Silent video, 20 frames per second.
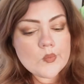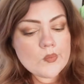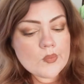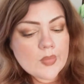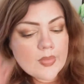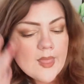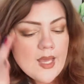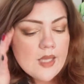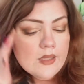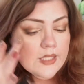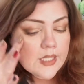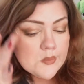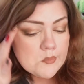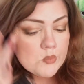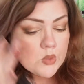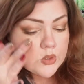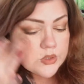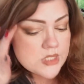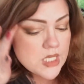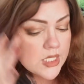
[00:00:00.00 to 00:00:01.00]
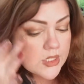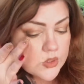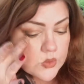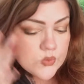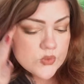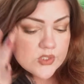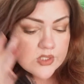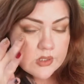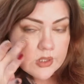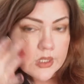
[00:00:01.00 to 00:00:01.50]
I like
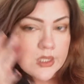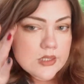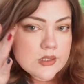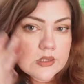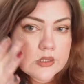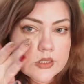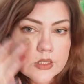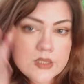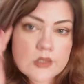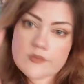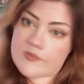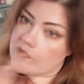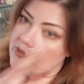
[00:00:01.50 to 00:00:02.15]
multi-use things.